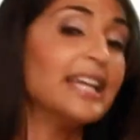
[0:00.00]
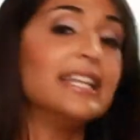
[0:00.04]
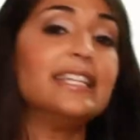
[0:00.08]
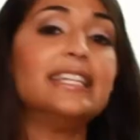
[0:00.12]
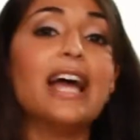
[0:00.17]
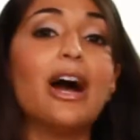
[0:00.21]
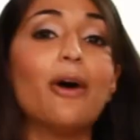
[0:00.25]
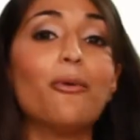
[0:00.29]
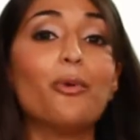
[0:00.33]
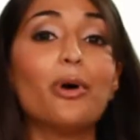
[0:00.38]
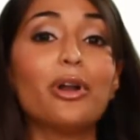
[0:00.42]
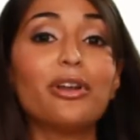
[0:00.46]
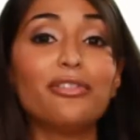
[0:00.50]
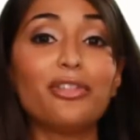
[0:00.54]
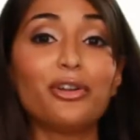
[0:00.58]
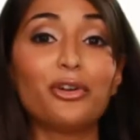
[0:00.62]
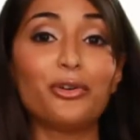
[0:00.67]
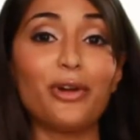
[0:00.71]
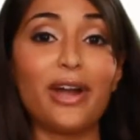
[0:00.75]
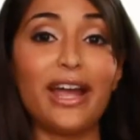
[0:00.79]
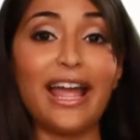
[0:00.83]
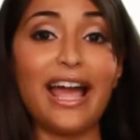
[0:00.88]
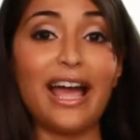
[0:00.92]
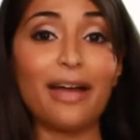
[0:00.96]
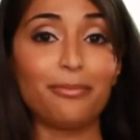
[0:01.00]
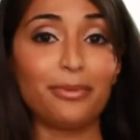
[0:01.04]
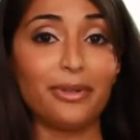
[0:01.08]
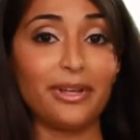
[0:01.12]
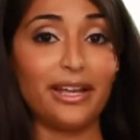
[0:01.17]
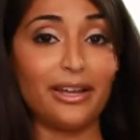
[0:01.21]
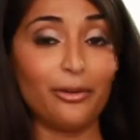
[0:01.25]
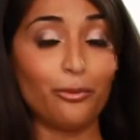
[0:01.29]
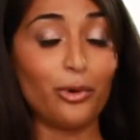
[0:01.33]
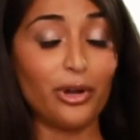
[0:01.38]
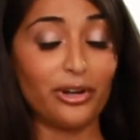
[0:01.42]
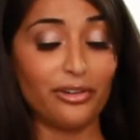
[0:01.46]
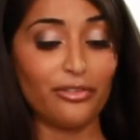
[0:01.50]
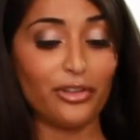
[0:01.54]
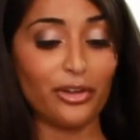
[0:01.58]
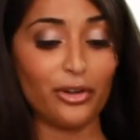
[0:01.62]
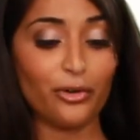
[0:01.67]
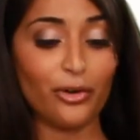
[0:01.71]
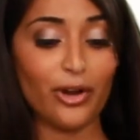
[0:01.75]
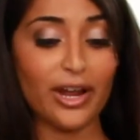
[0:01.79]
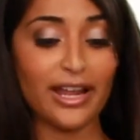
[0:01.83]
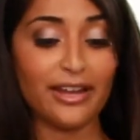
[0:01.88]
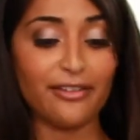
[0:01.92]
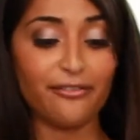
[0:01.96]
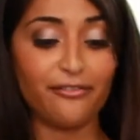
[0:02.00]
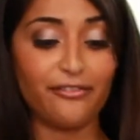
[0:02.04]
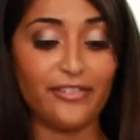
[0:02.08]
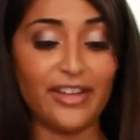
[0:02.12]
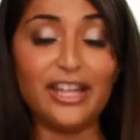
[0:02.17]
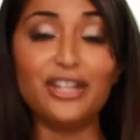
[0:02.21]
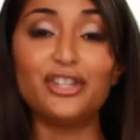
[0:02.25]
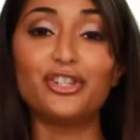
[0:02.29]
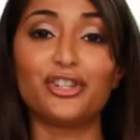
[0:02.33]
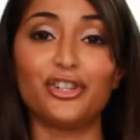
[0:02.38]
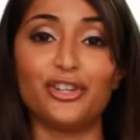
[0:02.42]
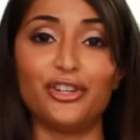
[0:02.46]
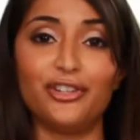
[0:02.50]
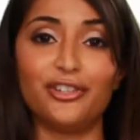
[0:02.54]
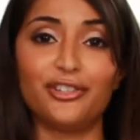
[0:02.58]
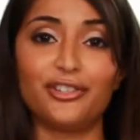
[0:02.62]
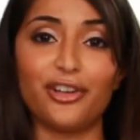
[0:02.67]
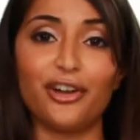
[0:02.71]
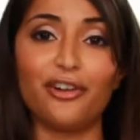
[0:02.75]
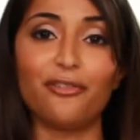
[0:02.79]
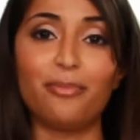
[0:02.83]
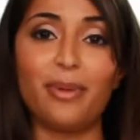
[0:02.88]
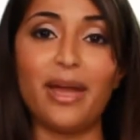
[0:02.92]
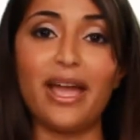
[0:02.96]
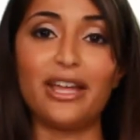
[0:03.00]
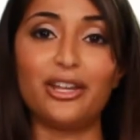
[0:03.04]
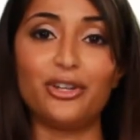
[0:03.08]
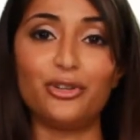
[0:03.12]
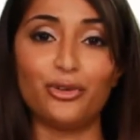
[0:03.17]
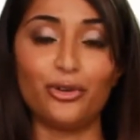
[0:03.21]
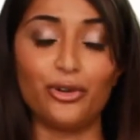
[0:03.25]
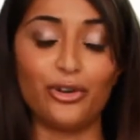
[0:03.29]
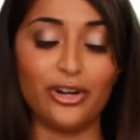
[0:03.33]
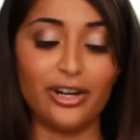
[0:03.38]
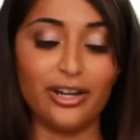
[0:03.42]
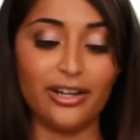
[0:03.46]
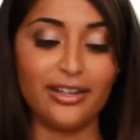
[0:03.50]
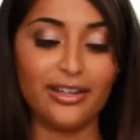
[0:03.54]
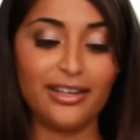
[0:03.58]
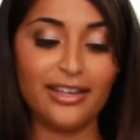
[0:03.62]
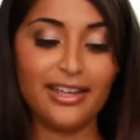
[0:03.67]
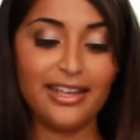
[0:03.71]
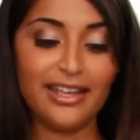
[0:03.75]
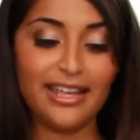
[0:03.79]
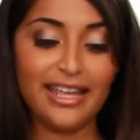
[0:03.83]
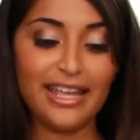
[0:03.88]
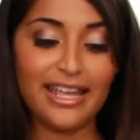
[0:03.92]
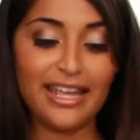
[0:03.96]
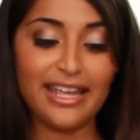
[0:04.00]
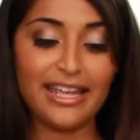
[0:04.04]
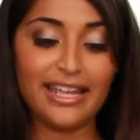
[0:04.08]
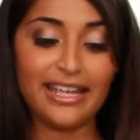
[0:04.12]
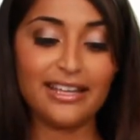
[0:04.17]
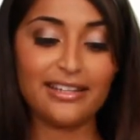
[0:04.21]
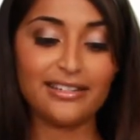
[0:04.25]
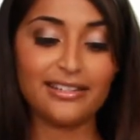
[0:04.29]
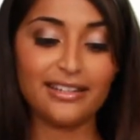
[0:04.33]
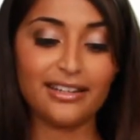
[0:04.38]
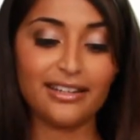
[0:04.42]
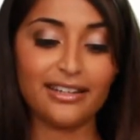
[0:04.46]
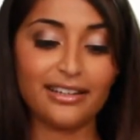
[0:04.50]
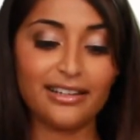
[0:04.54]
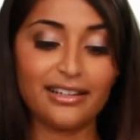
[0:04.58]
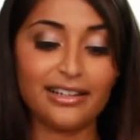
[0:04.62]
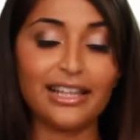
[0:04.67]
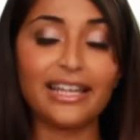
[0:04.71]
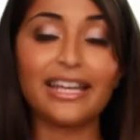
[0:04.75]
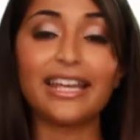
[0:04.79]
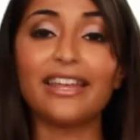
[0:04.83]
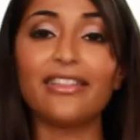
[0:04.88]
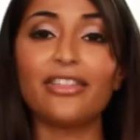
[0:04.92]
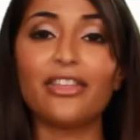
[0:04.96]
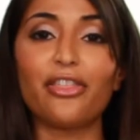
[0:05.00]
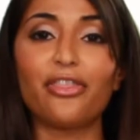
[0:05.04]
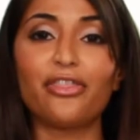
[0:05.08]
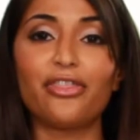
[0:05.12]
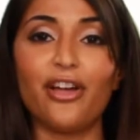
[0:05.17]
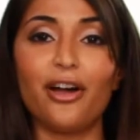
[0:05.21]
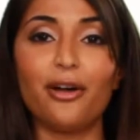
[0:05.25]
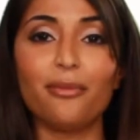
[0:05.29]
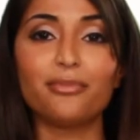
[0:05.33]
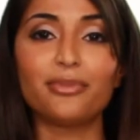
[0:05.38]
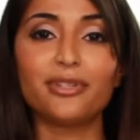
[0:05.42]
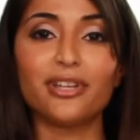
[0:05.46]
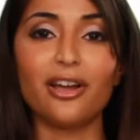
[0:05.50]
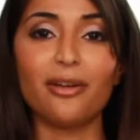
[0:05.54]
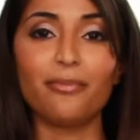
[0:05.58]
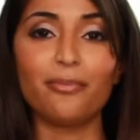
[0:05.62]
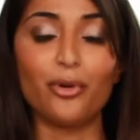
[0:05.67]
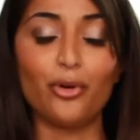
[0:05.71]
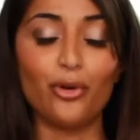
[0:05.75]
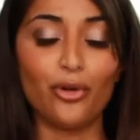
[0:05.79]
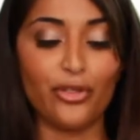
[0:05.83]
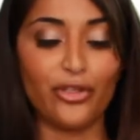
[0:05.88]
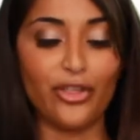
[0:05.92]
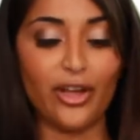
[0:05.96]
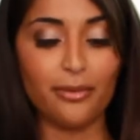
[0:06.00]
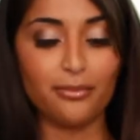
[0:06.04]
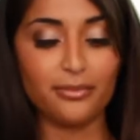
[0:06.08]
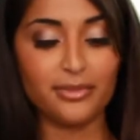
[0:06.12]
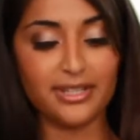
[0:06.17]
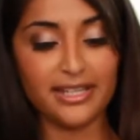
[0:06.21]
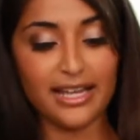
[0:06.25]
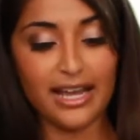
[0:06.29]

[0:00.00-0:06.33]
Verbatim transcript: Now one of the great, one of the great features of Pandora is clicking the thumbs up or thumbs